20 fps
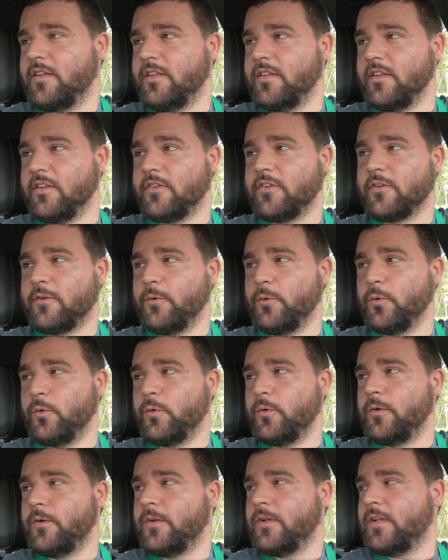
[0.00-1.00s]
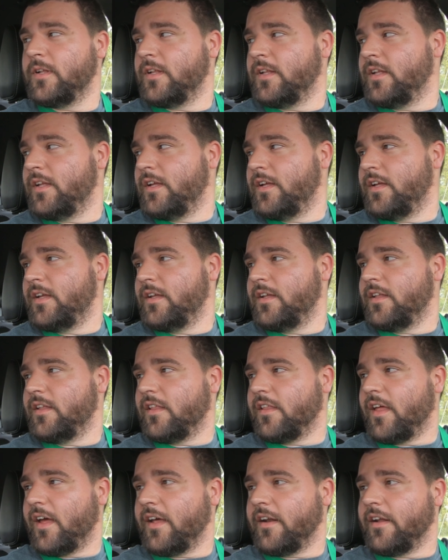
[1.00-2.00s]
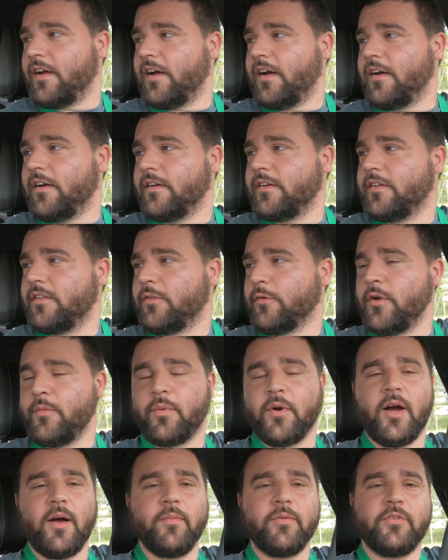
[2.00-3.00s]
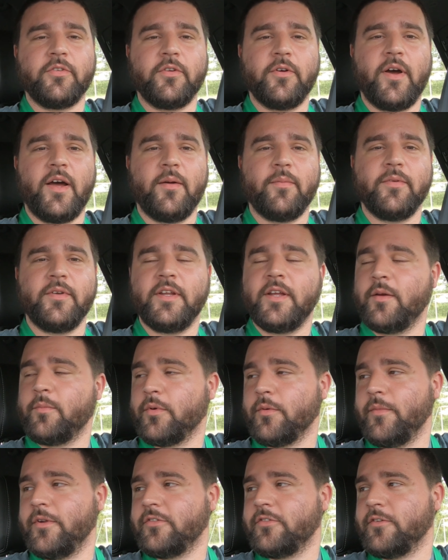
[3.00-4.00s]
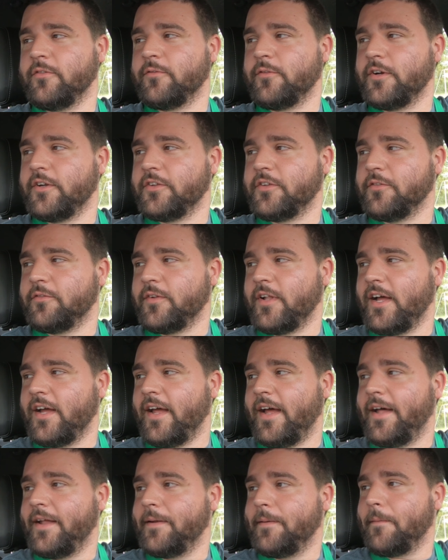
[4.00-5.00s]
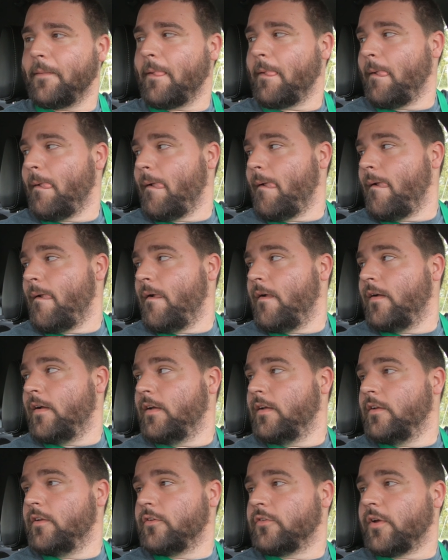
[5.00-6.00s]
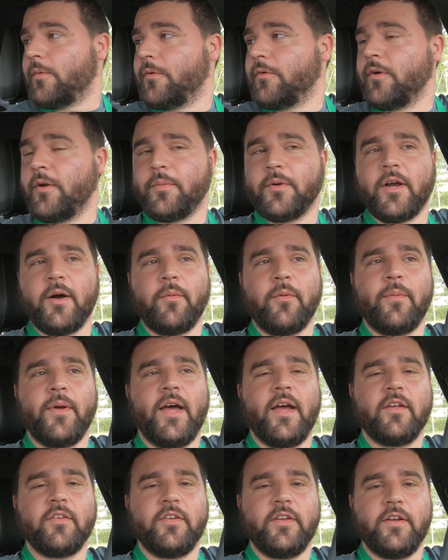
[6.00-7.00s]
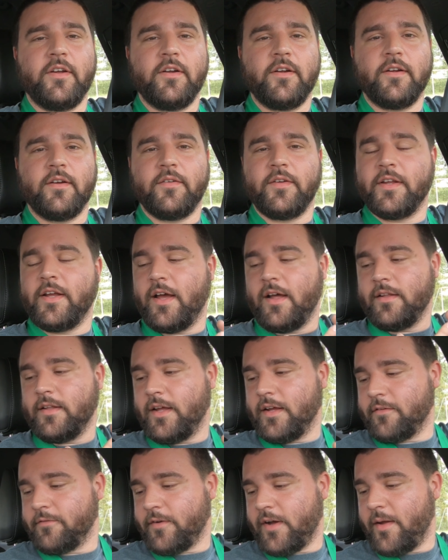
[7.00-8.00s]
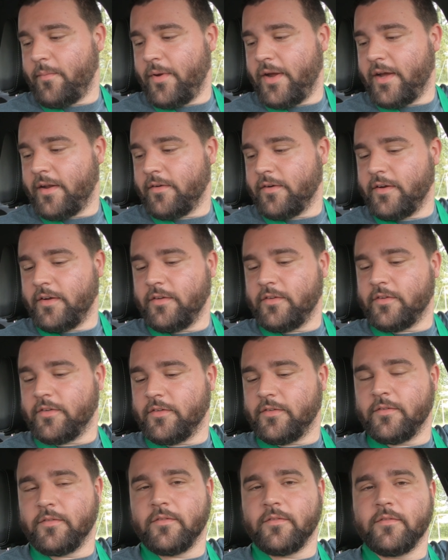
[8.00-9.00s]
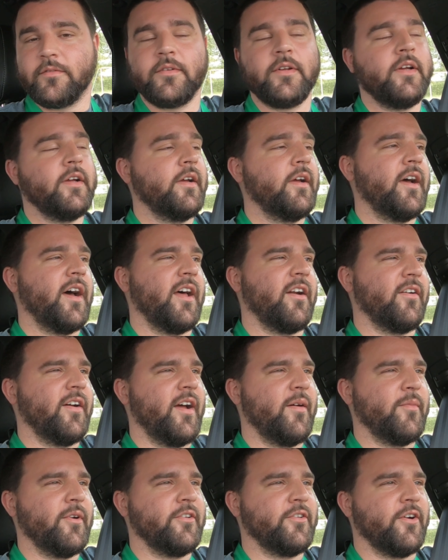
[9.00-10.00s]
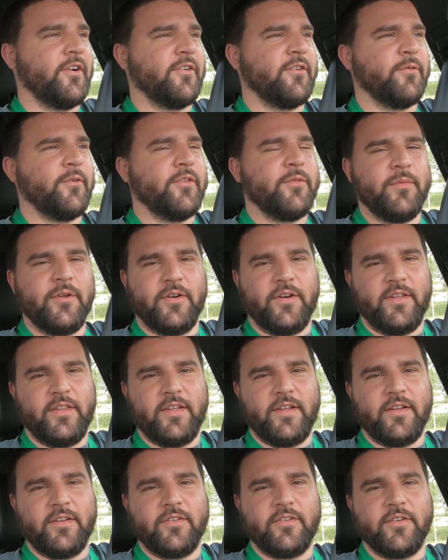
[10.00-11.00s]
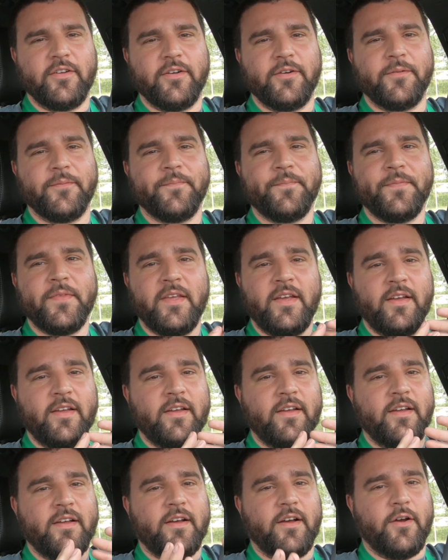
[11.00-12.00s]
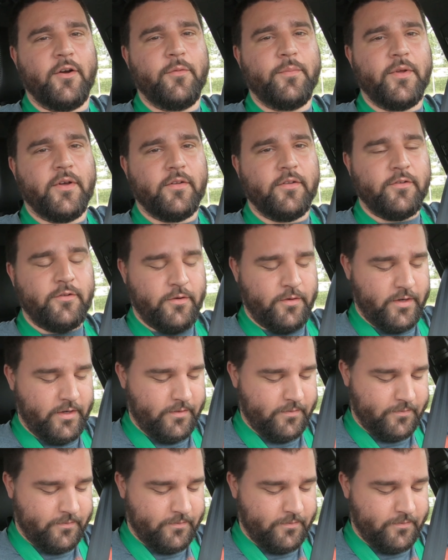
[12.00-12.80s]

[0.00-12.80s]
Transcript: school that 3Props so happened to get permission for us to fly at. So I'm going to rip a couple packs here. I only got like 5 batteries and I don't have my charger with me or anything, so I hope y'all enjoy.